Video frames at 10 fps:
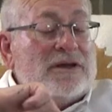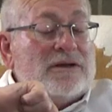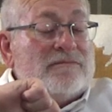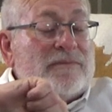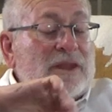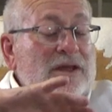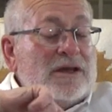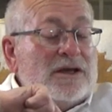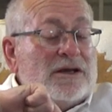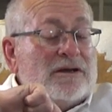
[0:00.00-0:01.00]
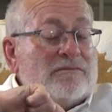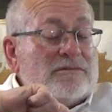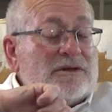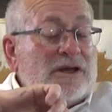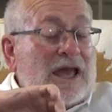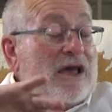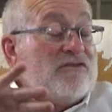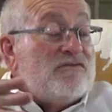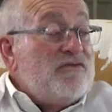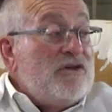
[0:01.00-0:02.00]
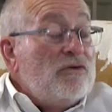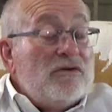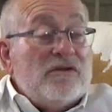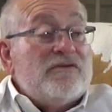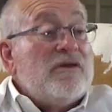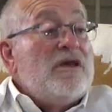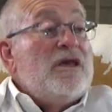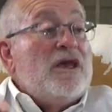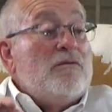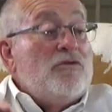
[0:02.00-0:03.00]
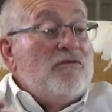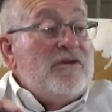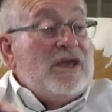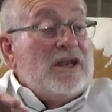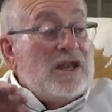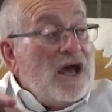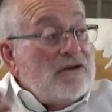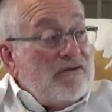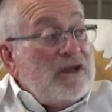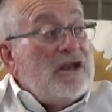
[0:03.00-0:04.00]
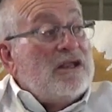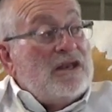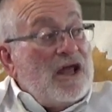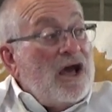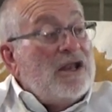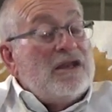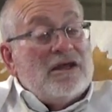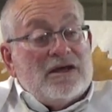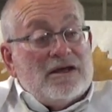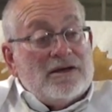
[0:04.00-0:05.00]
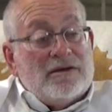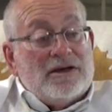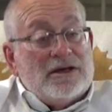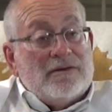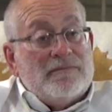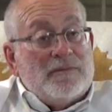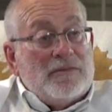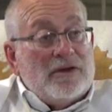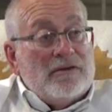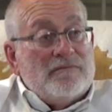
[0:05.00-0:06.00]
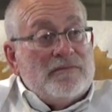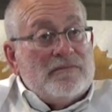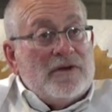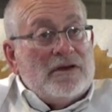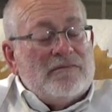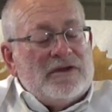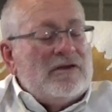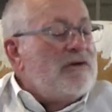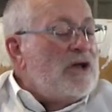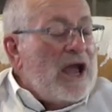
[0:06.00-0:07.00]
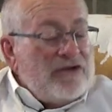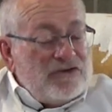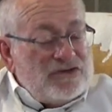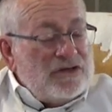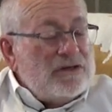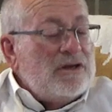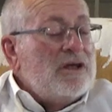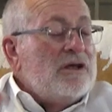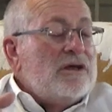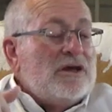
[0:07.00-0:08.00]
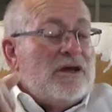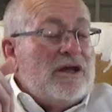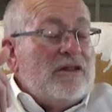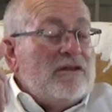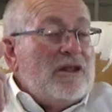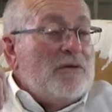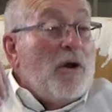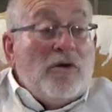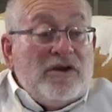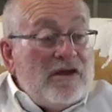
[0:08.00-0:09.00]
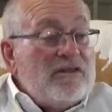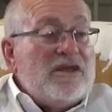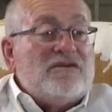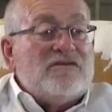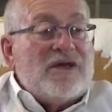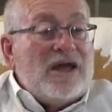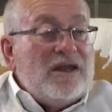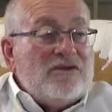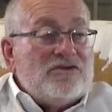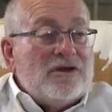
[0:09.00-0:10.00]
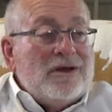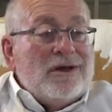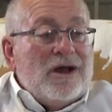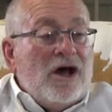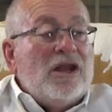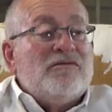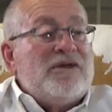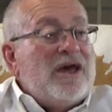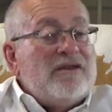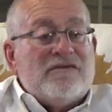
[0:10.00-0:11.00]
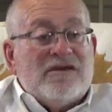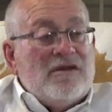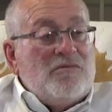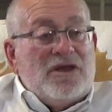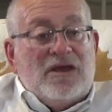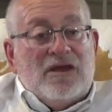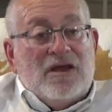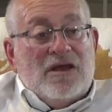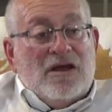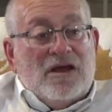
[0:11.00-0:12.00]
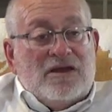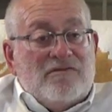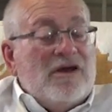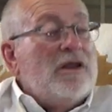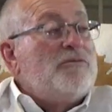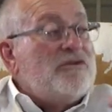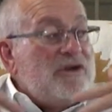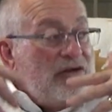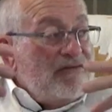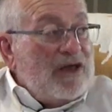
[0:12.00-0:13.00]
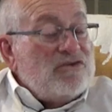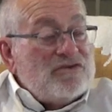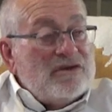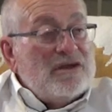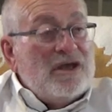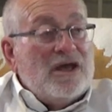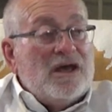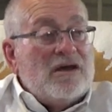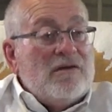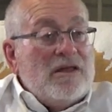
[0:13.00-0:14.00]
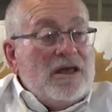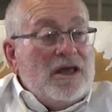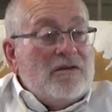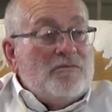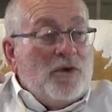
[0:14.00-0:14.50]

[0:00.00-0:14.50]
um, um, gas fuels and moving at non-green uh, non, uh, um, um, uh, you know, hydrogen and ammonia and things of that nature. All of that is going to be developed through innovation, and